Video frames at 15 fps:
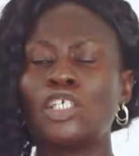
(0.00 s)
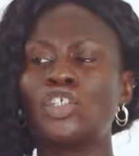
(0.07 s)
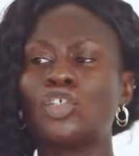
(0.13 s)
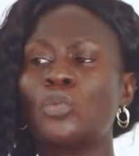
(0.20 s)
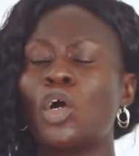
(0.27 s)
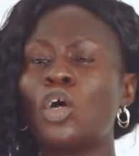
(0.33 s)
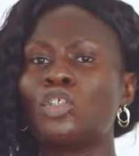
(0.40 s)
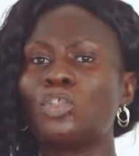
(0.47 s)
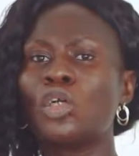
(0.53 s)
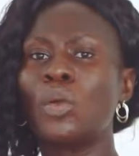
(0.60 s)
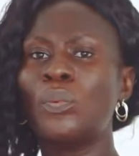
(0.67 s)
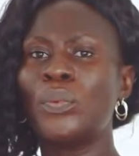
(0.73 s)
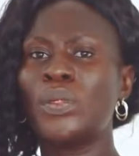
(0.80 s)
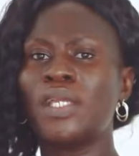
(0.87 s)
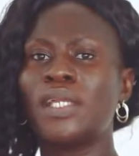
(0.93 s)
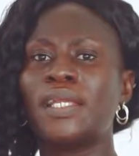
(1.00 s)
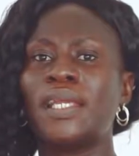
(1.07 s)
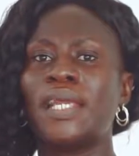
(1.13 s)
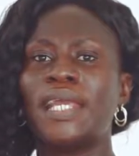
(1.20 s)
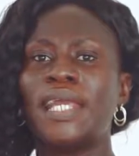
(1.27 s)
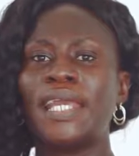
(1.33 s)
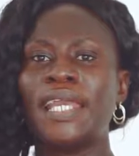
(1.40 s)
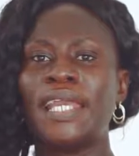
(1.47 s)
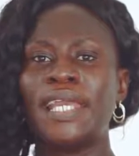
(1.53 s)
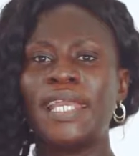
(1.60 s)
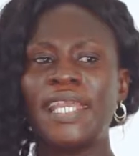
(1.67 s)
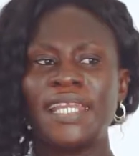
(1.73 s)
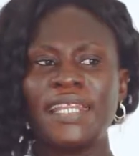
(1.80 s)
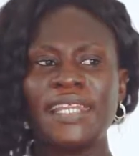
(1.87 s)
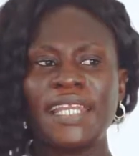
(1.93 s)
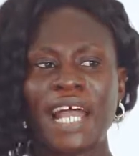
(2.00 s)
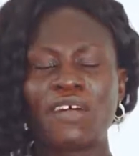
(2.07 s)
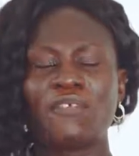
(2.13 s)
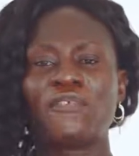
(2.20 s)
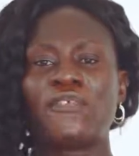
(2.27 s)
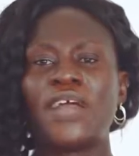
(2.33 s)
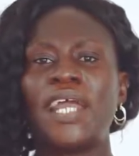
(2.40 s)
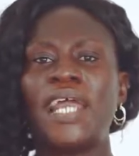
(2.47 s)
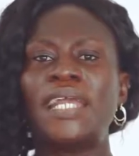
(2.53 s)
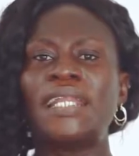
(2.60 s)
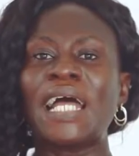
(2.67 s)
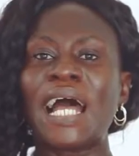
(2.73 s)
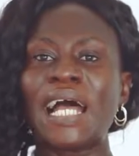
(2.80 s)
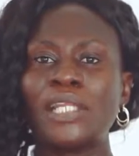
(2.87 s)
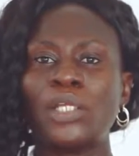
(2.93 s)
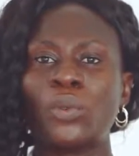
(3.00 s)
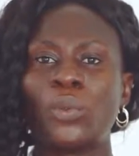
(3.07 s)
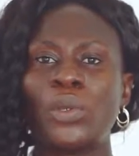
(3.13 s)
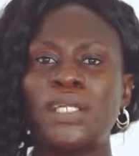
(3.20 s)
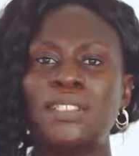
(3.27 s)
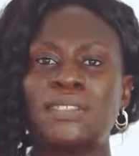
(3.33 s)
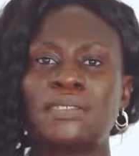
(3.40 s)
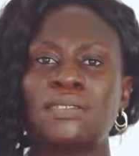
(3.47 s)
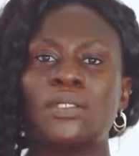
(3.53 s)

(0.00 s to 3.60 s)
should also be enough and adequate